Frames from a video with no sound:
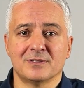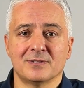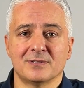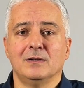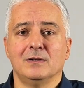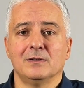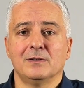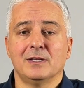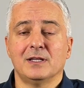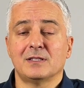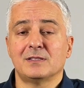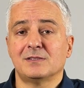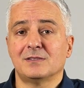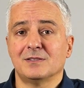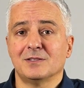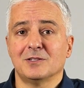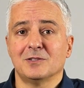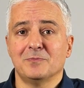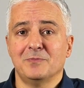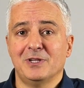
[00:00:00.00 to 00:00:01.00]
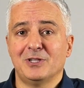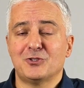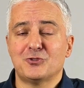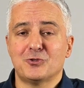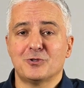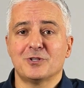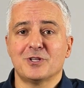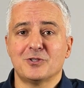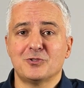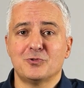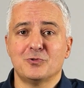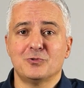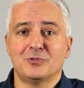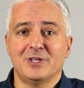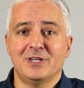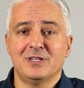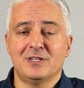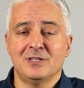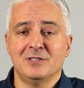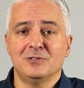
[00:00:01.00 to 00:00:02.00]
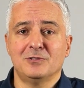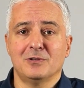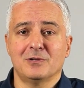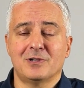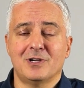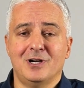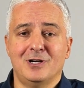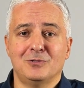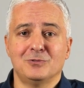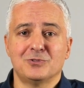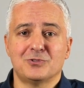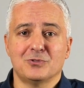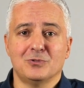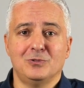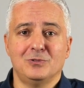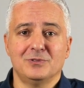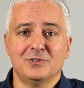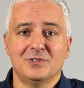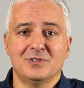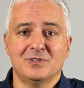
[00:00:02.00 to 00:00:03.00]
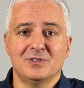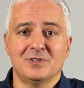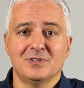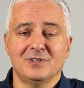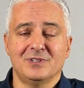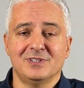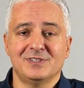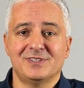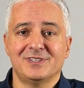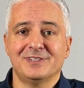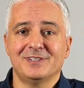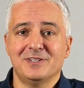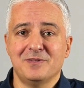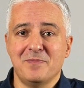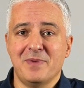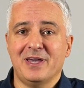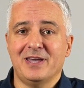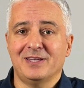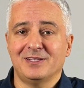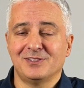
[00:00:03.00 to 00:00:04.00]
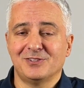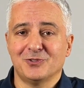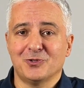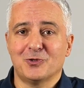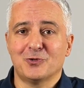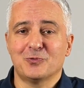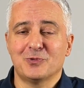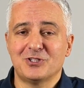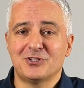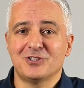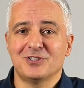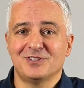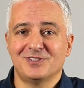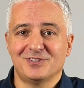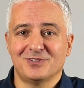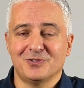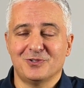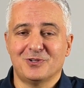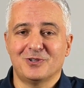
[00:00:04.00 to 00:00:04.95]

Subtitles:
Next, make sure that you take into account all the, let's say, demands or wishes